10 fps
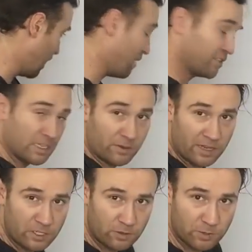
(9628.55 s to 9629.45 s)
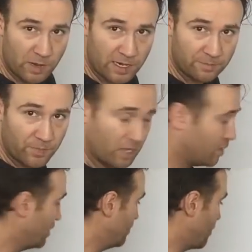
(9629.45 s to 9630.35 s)
haven't seen one of these ones made,
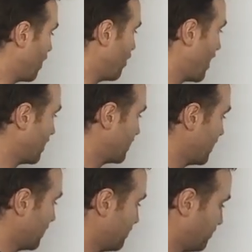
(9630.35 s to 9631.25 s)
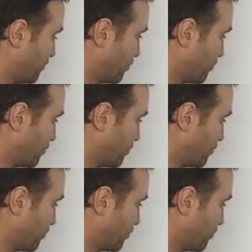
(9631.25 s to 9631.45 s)
but I know how they sit.